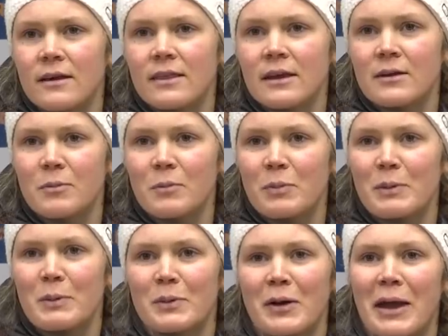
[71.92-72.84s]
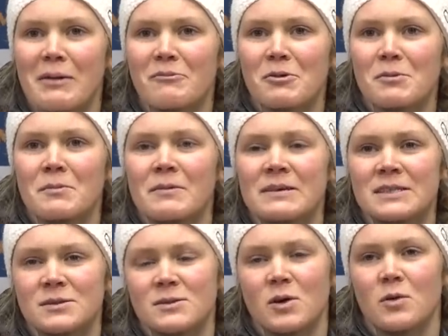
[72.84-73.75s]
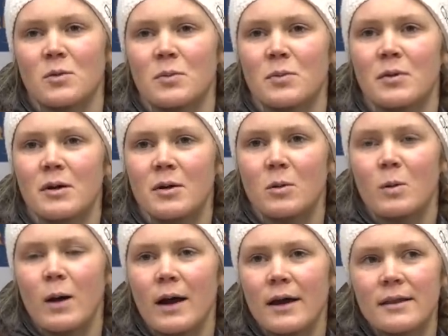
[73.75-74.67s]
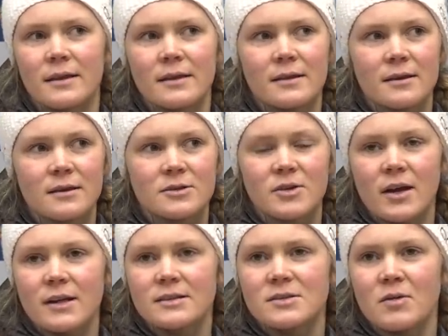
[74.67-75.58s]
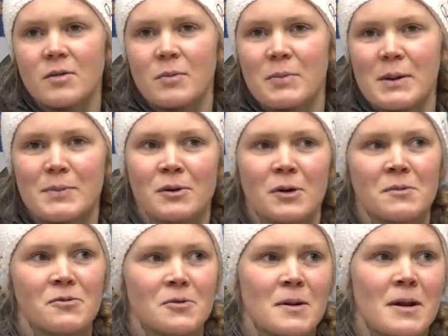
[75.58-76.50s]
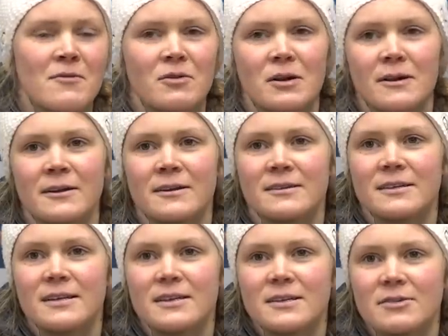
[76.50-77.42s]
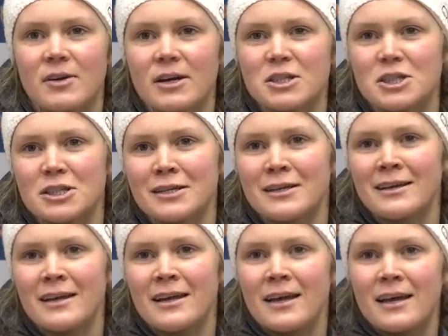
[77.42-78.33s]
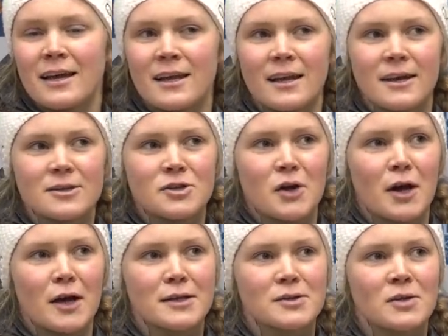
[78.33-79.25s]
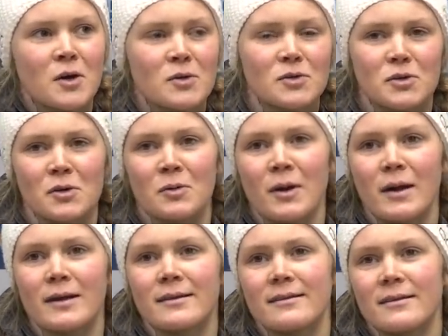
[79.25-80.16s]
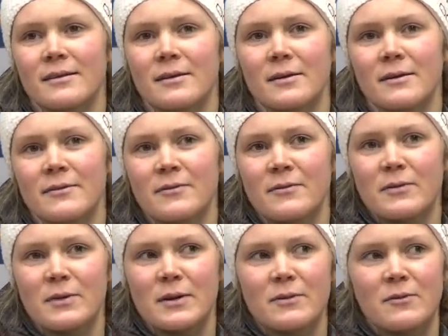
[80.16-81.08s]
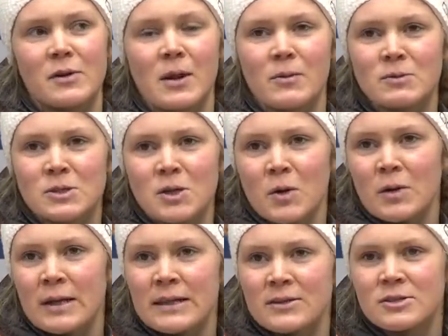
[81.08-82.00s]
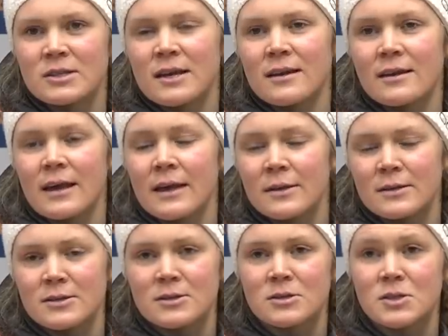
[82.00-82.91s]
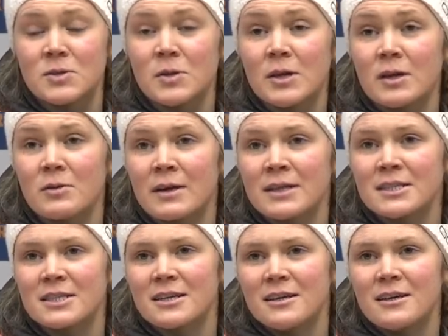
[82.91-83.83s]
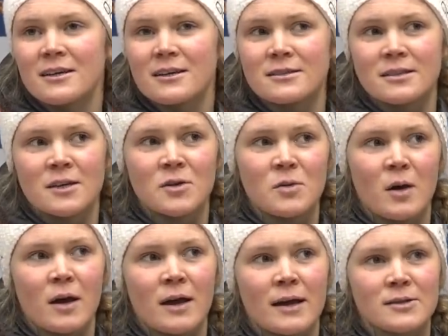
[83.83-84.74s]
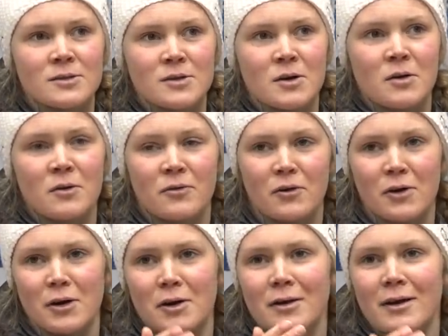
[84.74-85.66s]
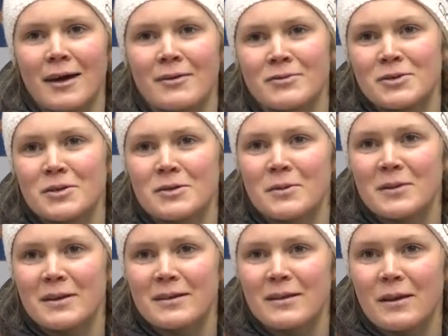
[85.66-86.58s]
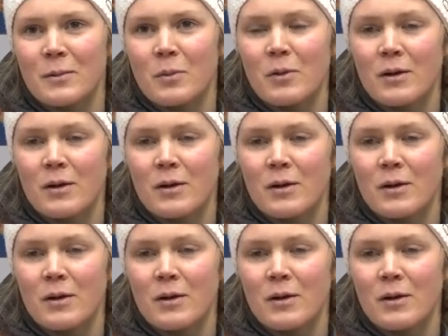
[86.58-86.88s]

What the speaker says: I think people came from, it's so wide in the track, so people come from every direction. And I tried to go to the right in the, when I was going into stand, the shooting range, because I knew I had to go further down to the